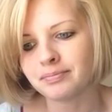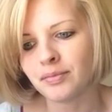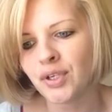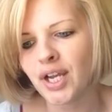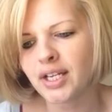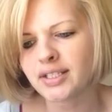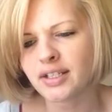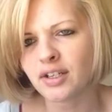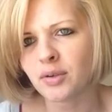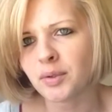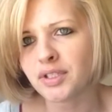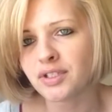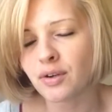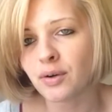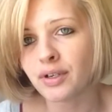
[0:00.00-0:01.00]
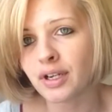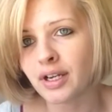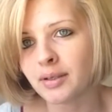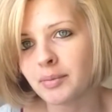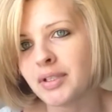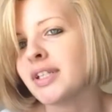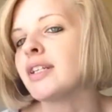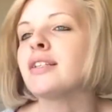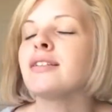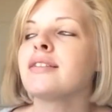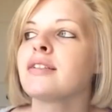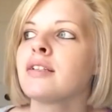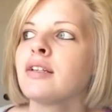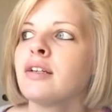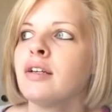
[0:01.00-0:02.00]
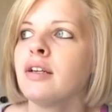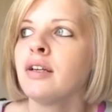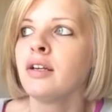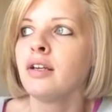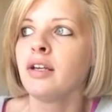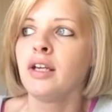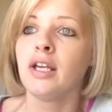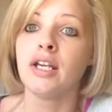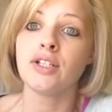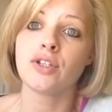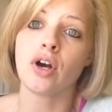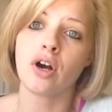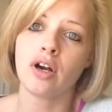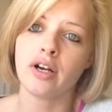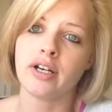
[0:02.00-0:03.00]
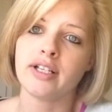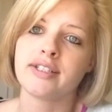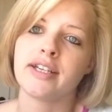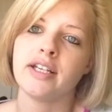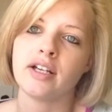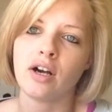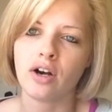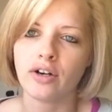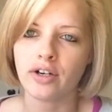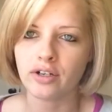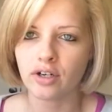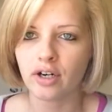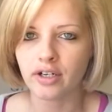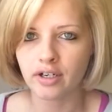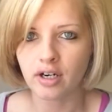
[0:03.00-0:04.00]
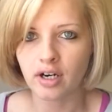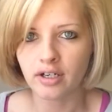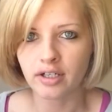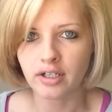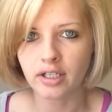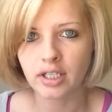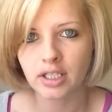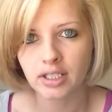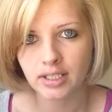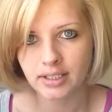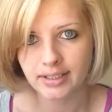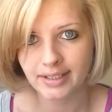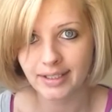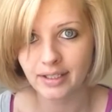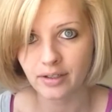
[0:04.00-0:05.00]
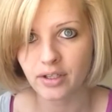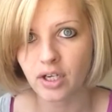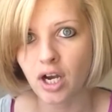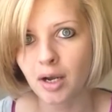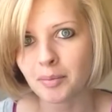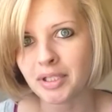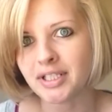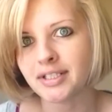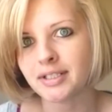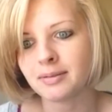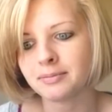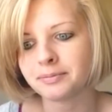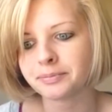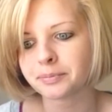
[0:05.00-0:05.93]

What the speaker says: We gotta tell her what's going on, because it's hard. It's getting harder and harder and harder to hear the comments.